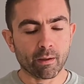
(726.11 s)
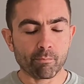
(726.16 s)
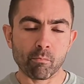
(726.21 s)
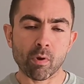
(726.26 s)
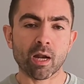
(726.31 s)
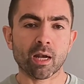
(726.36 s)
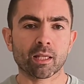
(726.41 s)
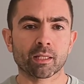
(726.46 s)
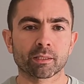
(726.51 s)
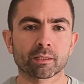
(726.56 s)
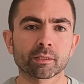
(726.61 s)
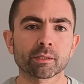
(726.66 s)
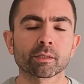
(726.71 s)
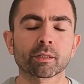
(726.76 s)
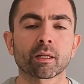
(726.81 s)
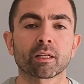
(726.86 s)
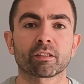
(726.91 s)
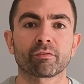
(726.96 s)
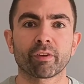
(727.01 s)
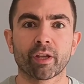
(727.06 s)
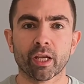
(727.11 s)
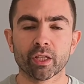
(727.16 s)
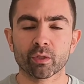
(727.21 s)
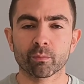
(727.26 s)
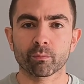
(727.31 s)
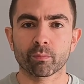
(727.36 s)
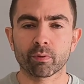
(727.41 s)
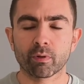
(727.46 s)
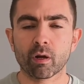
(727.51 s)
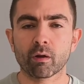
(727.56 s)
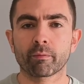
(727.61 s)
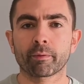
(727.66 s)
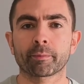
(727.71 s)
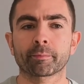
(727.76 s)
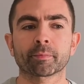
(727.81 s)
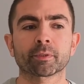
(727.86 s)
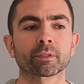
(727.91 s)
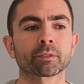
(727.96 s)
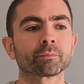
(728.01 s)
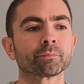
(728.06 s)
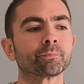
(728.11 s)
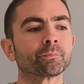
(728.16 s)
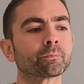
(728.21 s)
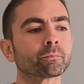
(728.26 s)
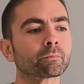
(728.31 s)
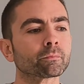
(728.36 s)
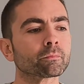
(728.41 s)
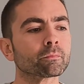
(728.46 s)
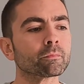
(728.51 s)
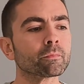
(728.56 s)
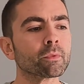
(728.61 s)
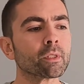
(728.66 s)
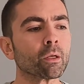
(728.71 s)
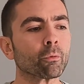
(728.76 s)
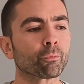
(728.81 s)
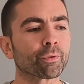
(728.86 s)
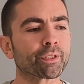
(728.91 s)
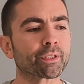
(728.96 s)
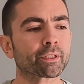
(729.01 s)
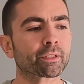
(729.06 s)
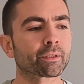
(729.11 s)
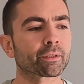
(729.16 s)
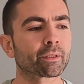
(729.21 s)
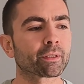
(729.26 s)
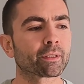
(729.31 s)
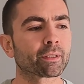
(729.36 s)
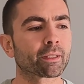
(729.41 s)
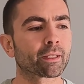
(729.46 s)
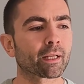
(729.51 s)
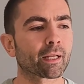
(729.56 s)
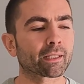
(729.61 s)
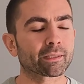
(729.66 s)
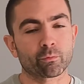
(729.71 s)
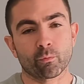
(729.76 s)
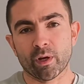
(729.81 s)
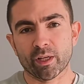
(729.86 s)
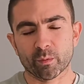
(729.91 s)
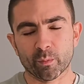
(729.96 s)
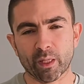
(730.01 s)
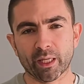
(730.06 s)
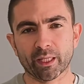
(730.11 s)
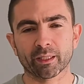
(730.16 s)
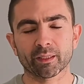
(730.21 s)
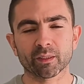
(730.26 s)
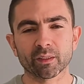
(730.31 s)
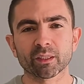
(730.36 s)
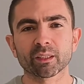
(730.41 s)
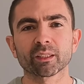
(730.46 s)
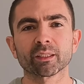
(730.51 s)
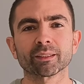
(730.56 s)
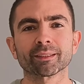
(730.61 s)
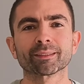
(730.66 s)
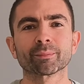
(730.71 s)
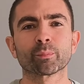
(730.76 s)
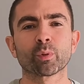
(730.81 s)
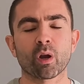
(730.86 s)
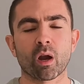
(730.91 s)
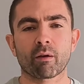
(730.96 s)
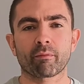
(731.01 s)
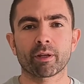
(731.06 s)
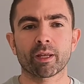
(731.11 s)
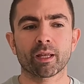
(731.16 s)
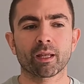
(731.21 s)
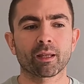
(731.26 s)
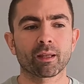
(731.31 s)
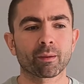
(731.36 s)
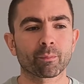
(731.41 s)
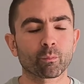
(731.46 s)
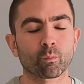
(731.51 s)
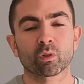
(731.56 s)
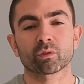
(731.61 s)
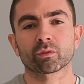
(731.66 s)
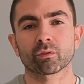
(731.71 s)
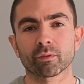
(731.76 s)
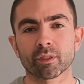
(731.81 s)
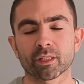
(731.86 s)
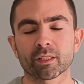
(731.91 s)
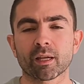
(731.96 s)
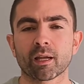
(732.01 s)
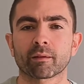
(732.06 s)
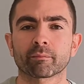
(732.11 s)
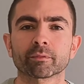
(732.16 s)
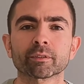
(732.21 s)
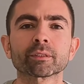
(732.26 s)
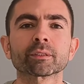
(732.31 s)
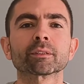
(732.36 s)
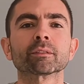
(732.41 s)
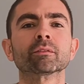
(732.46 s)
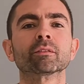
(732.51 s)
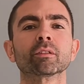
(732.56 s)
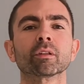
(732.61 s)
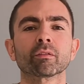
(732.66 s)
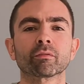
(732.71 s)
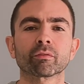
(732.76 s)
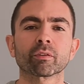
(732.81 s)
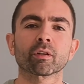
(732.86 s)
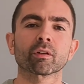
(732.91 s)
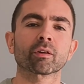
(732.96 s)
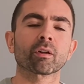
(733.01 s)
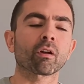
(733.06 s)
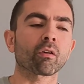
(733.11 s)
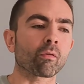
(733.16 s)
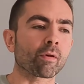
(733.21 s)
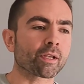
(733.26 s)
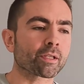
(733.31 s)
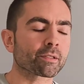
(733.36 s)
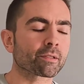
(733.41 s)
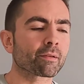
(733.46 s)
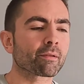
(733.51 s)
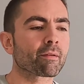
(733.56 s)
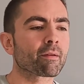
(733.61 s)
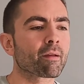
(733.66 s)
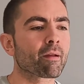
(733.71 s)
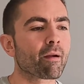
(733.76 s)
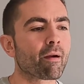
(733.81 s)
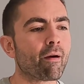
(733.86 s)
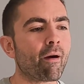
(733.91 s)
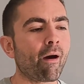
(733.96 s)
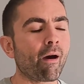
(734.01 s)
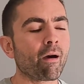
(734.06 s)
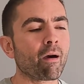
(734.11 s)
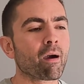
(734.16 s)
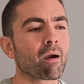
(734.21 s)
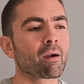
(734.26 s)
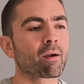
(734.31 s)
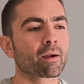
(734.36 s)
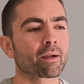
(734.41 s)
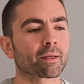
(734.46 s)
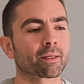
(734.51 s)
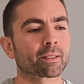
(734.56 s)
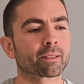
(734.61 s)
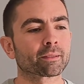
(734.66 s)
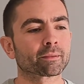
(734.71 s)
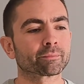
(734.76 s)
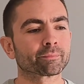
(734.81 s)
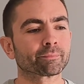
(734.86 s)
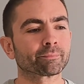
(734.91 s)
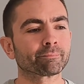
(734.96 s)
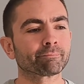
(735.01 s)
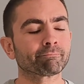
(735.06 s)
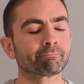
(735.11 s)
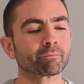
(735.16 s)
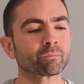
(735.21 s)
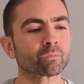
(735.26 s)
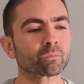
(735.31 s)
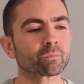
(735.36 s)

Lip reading: unbalanced classification problems, which, as we explained, is probably most of the times, if not always. Um,